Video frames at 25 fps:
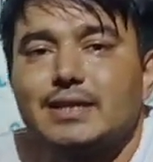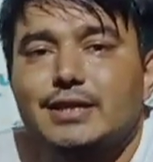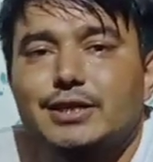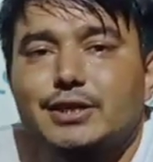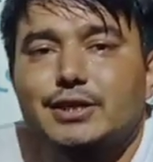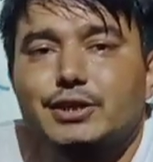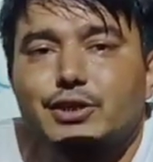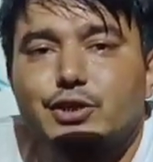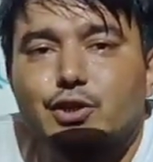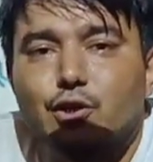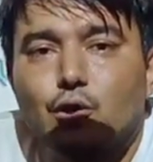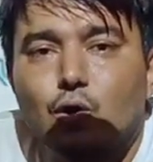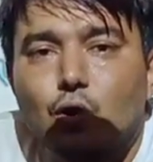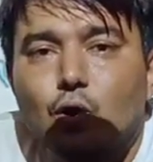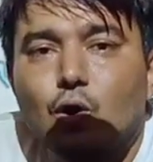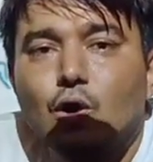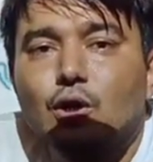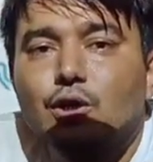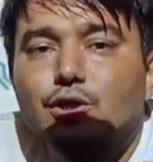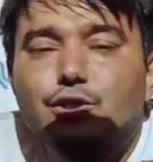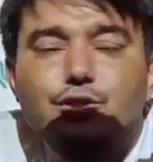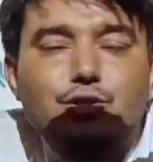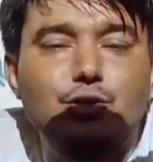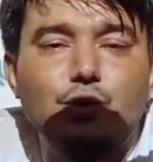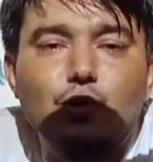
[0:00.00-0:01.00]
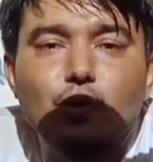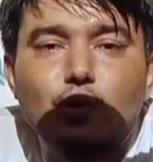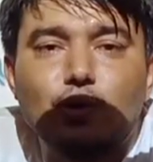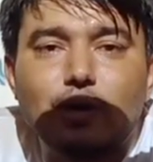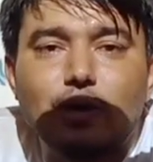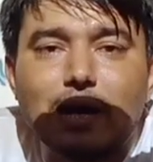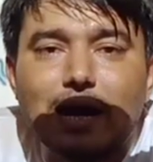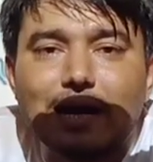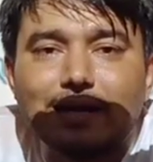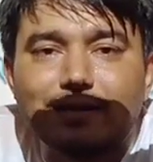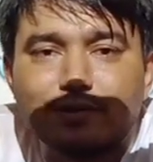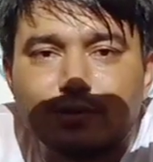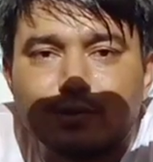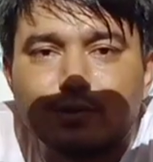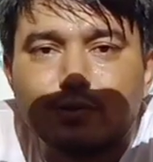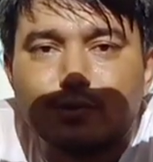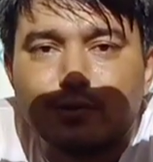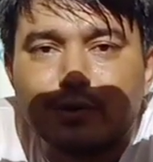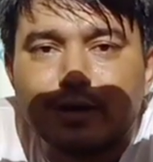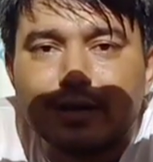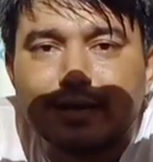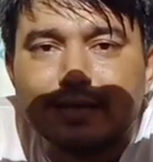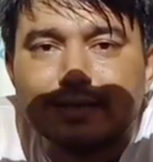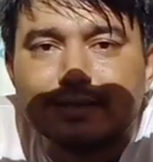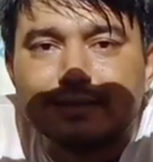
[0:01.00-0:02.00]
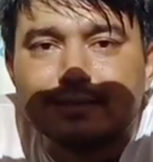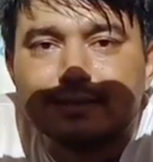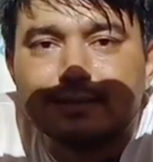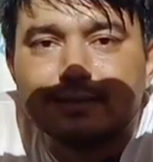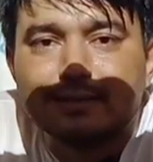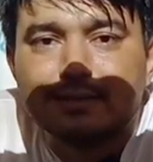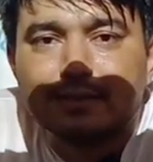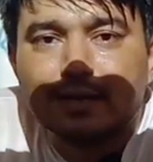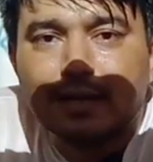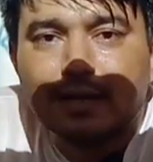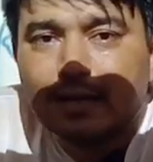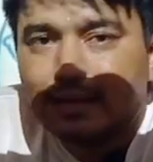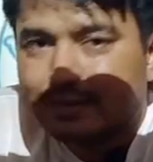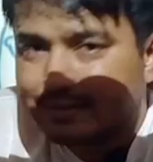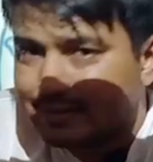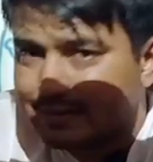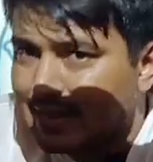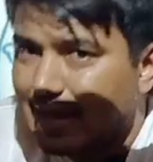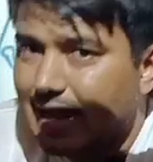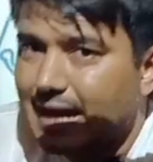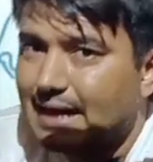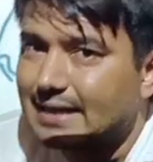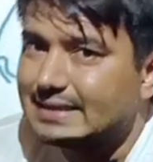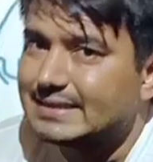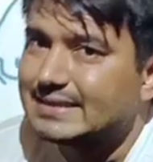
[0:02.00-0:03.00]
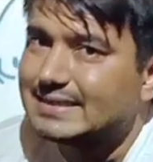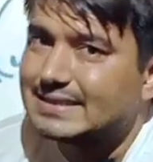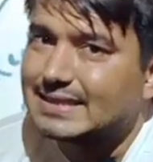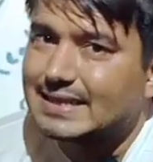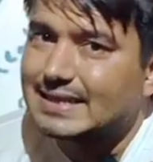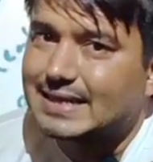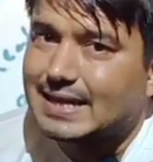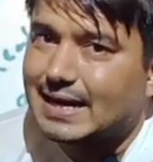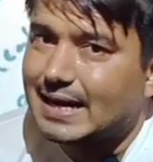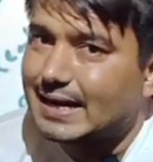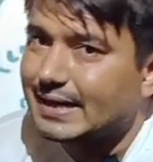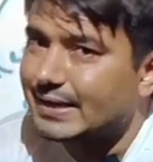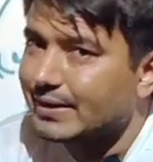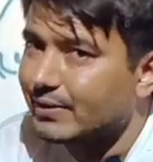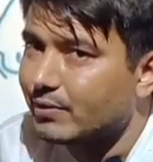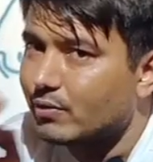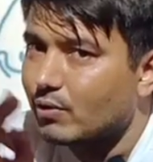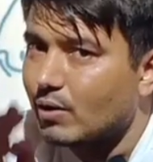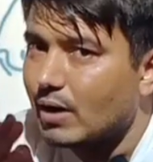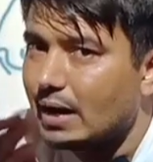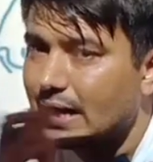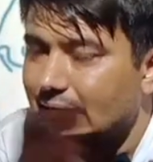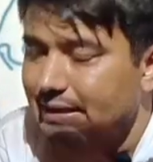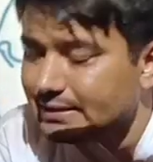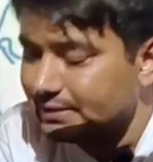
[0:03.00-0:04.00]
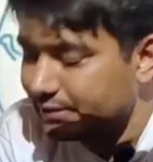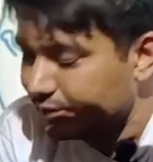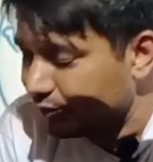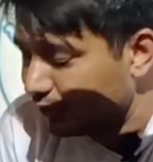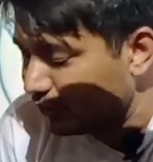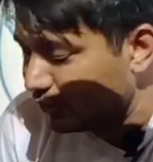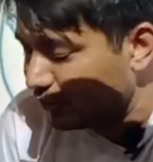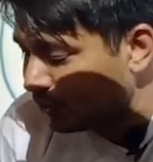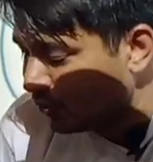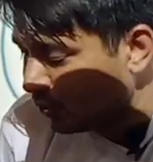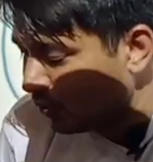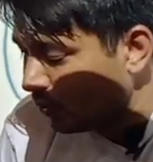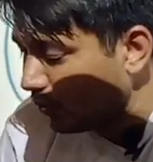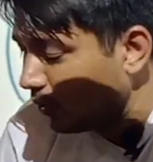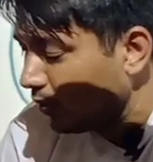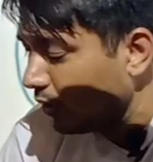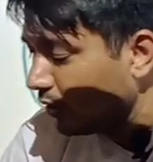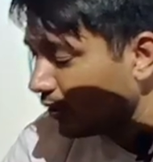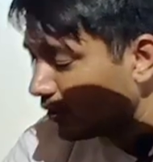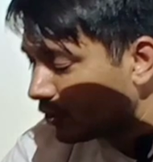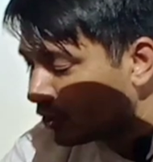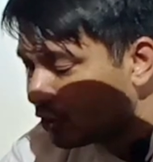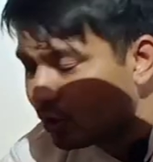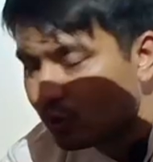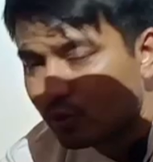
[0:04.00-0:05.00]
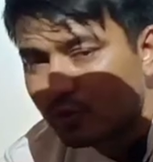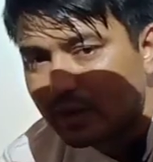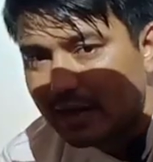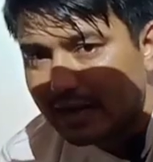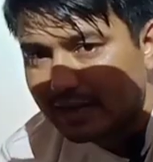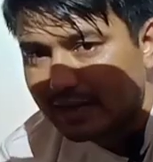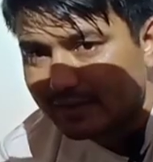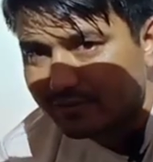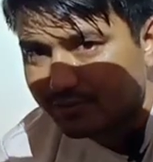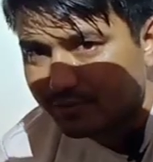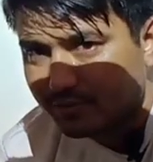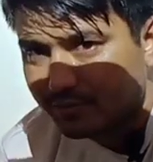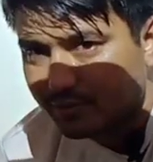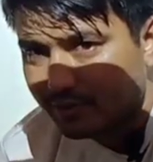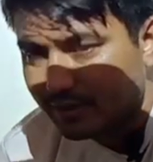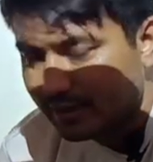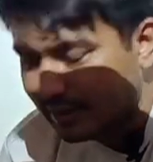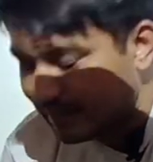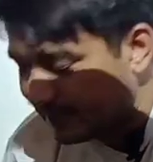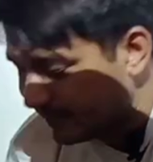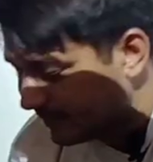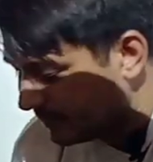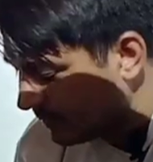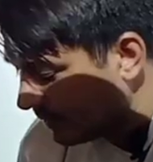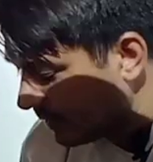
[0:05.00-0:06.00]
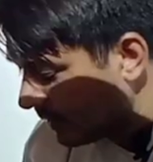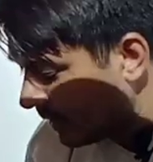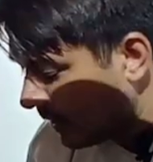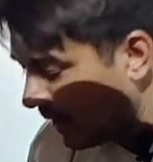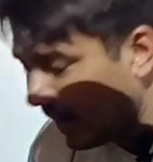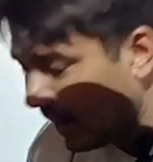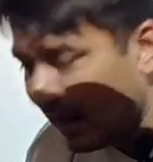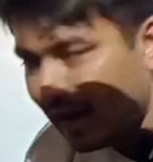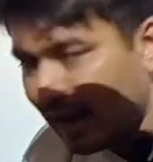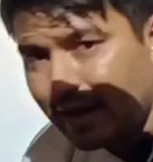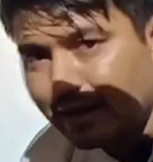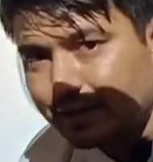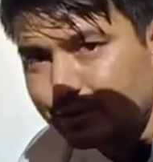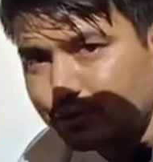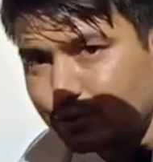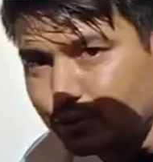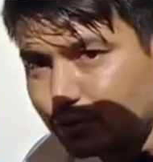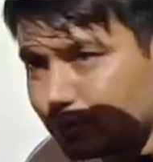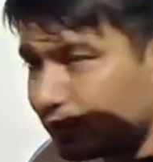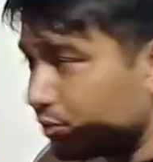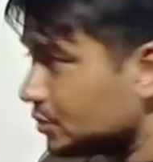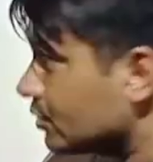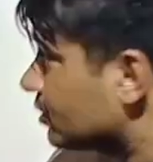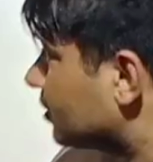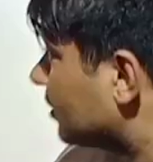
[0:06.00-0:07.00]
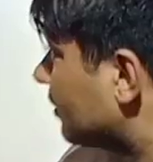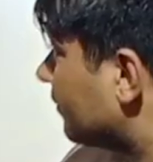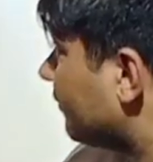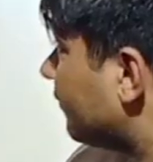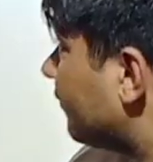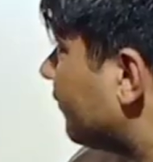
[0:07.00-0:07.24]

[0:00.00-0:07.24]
into 2 categories. Science categorized into 2 categories. Another question